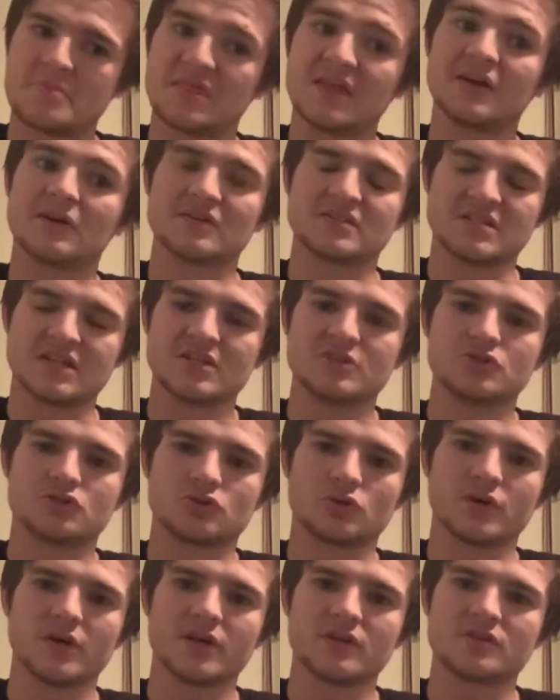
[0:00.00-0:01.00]
Think I did
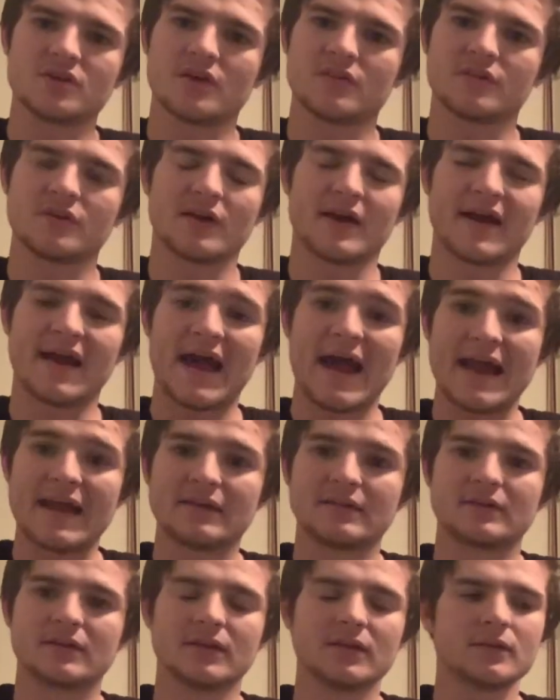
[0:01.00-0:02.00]
enjoy it. Don't think I
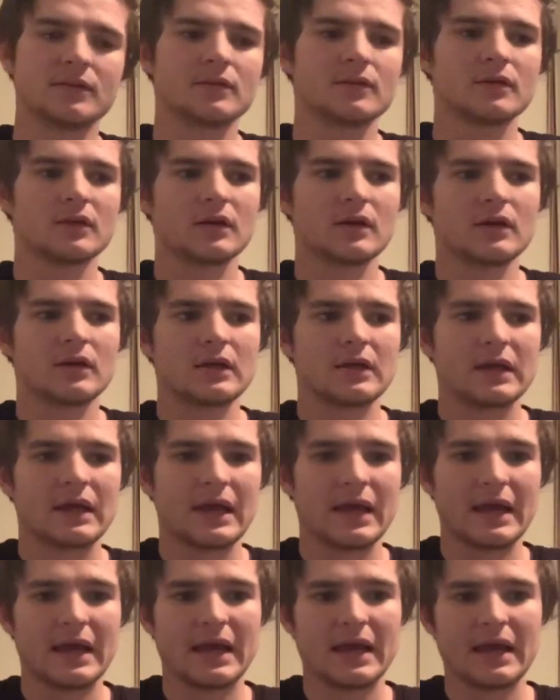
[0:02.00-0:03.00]
hated it.
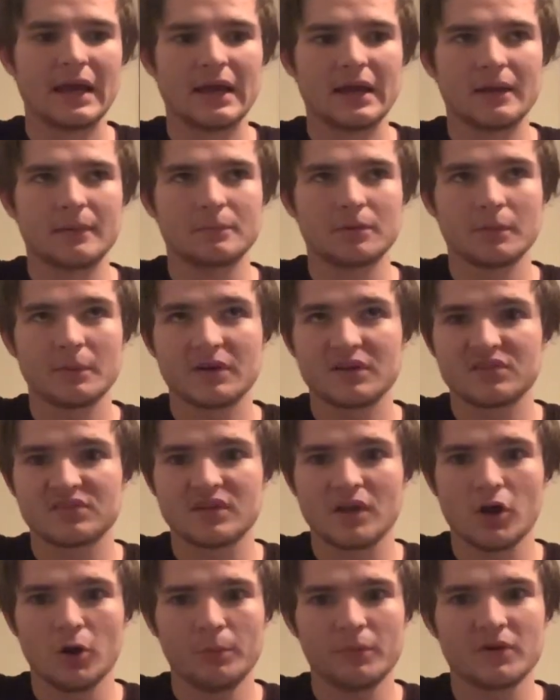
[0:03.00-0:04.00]
And probably doesn't
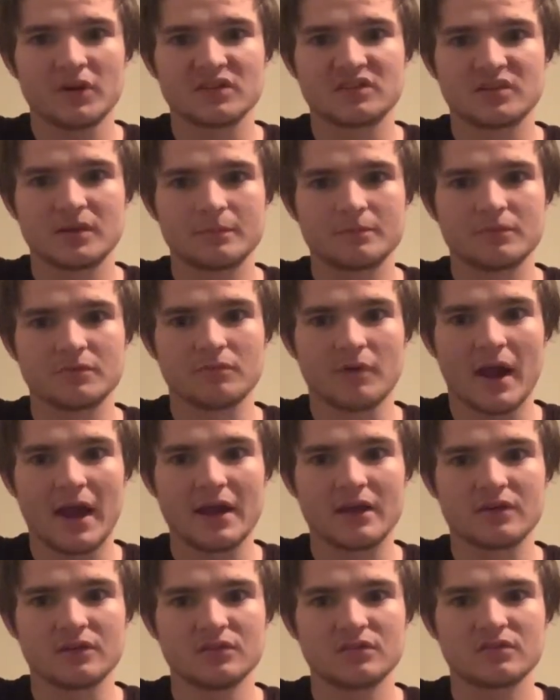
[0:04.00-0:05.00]
help that I tipped the
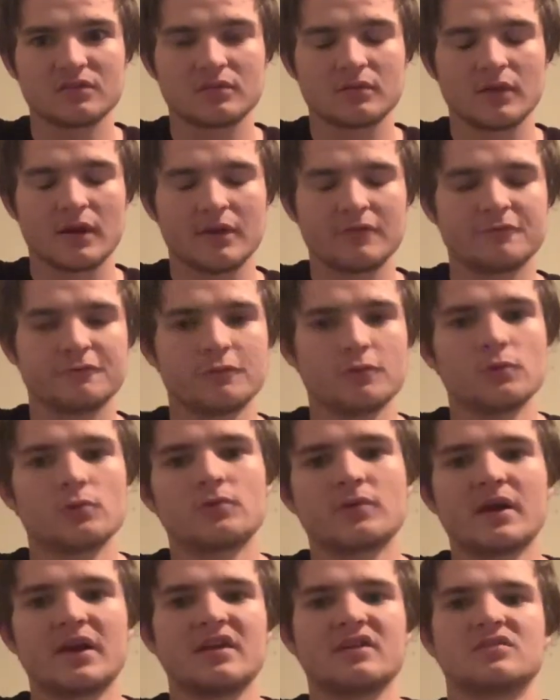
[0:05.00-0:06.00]
Raiders. And full
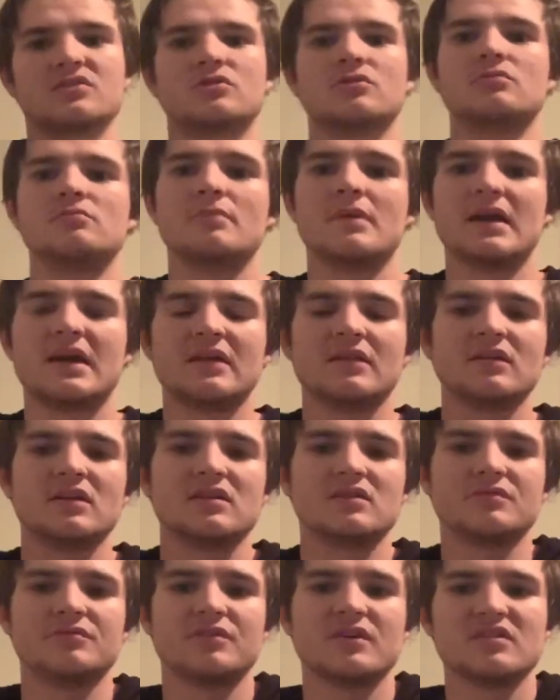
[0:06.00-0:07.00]
credit to Manly
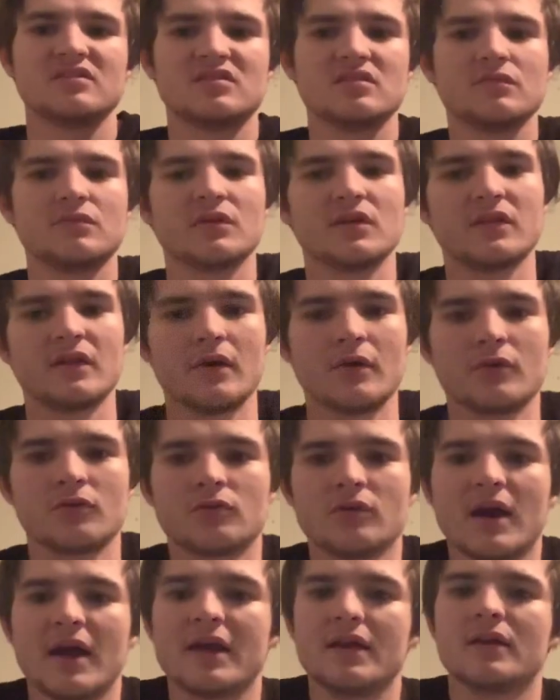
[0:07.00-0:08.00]
defensively. They were
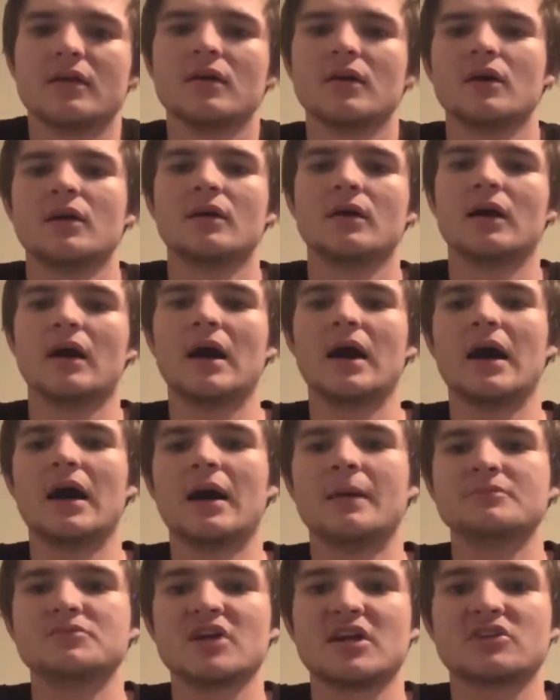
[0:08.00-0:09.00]
great.
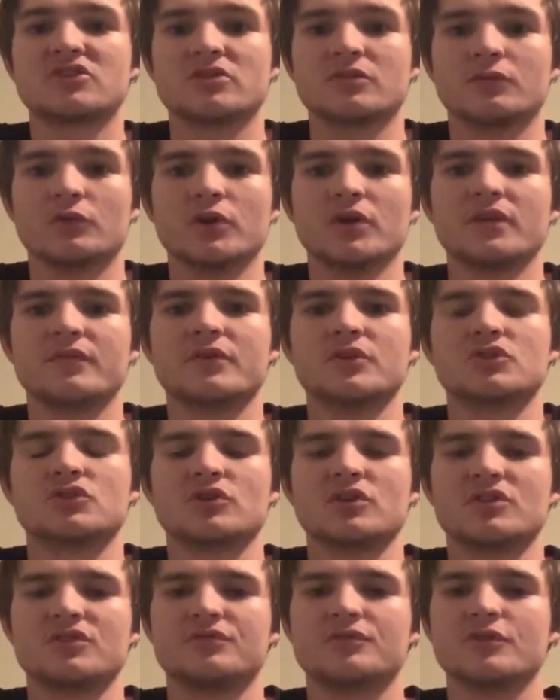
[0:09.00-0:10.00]
Jake Chavoyevich
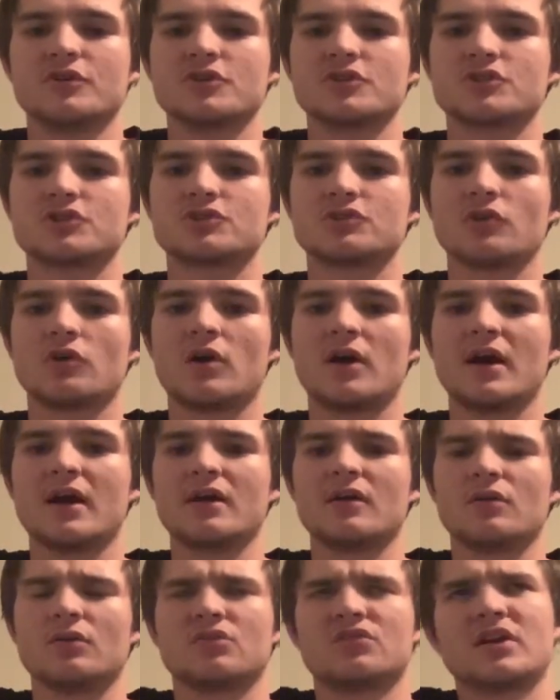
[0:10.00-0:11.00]
got his first try
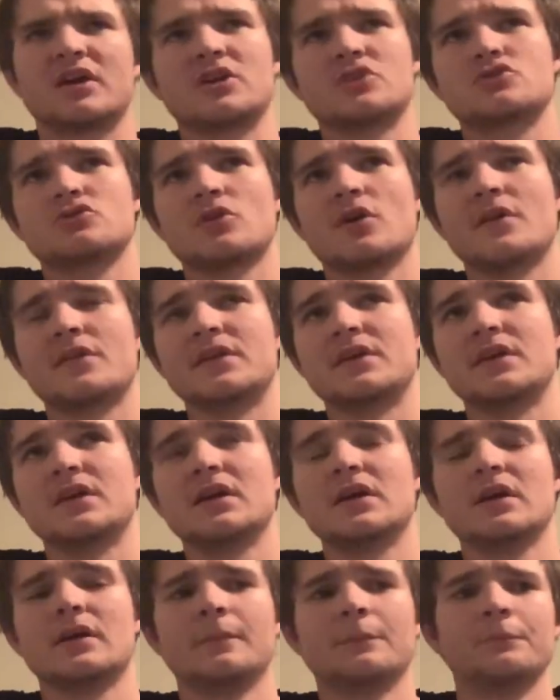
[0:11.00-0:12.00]
or second try of the
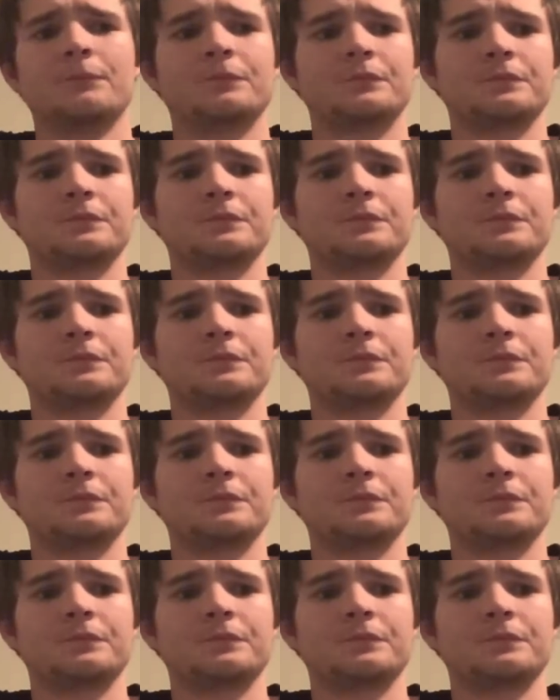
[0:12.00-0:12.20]
year.